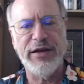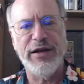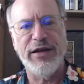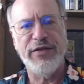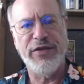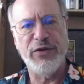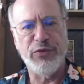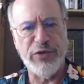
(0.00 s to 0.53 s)

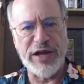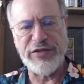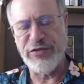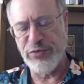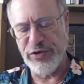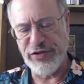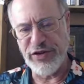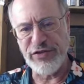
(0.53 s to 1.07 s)
The
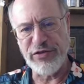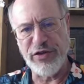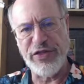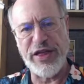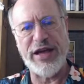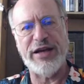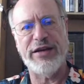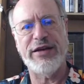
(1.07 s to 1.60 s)
residual
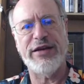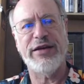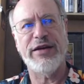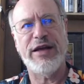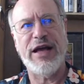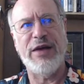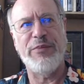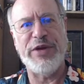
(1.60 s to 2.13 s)
thing
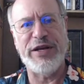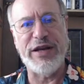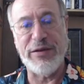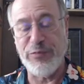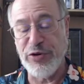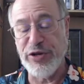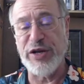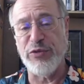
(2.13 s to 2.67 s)
had been
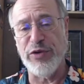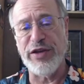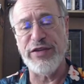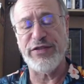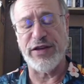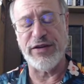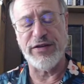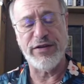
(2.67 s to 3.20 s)
pretty
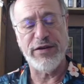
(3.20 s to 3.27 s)
recent.